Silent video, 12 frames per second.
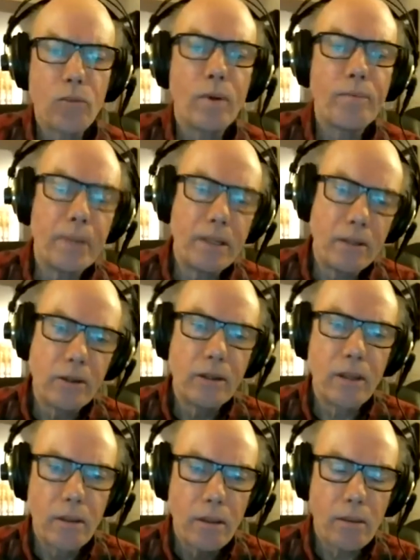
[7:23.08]
we've been
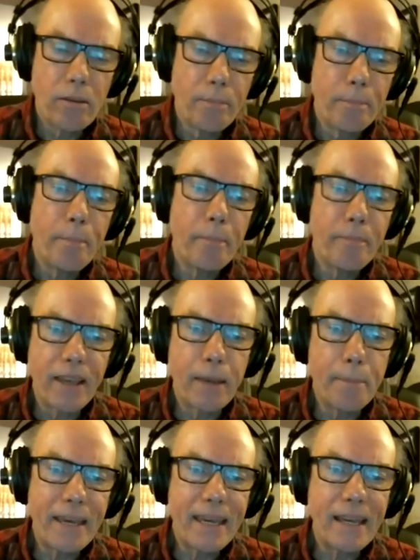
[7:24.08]
doing some finger
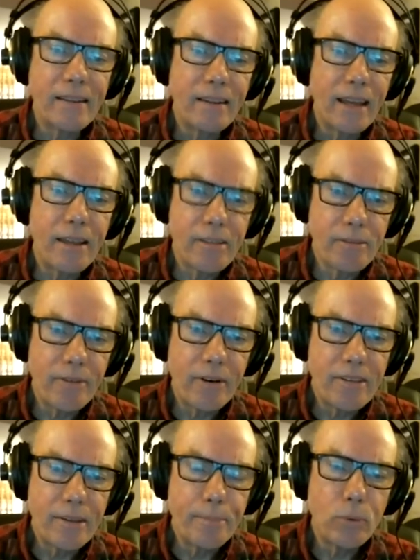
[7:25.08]
picking today, some
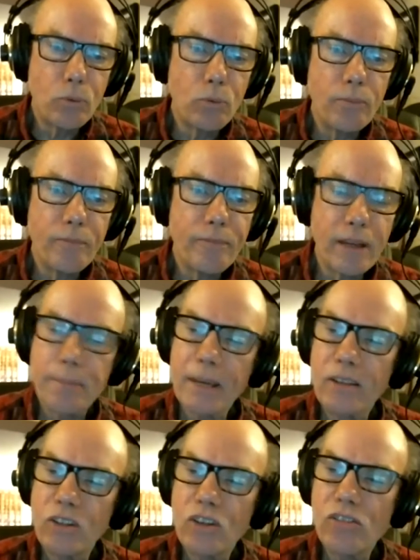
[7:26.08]
very simple finger
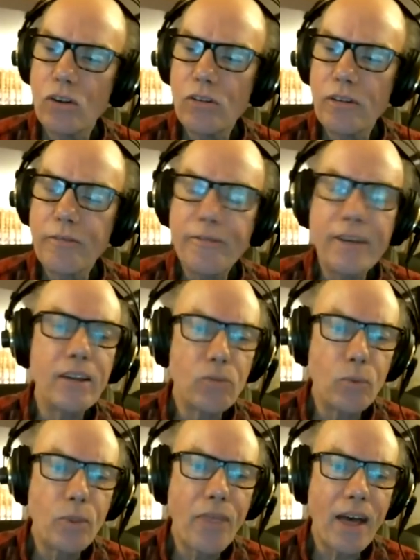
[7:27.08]
picking, just using fingers.
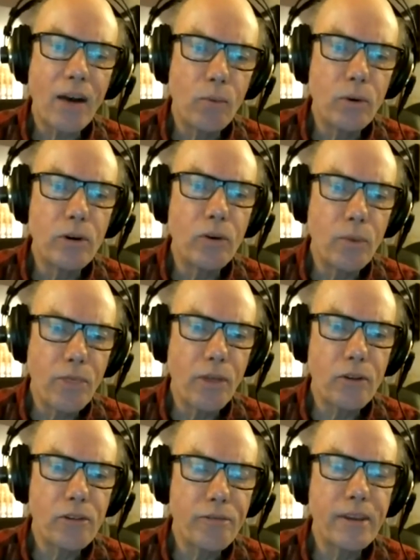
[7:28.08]
Would that work with
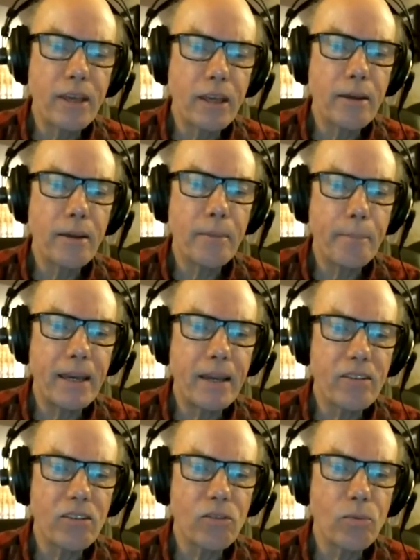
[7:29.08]
those finger
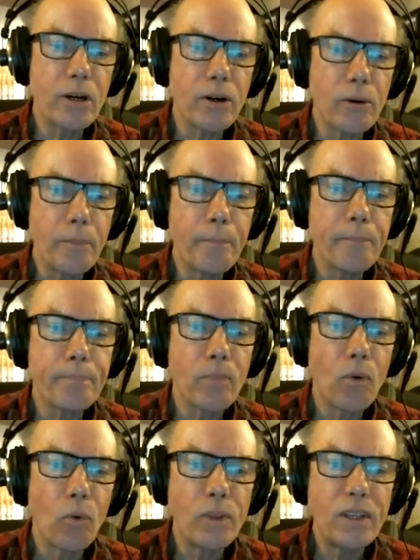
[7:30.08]
picks as well?
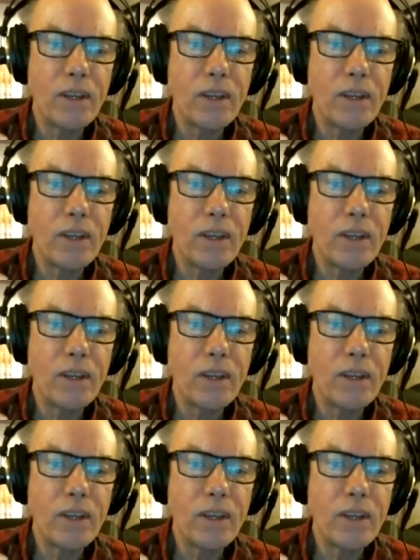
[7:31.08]
Or would you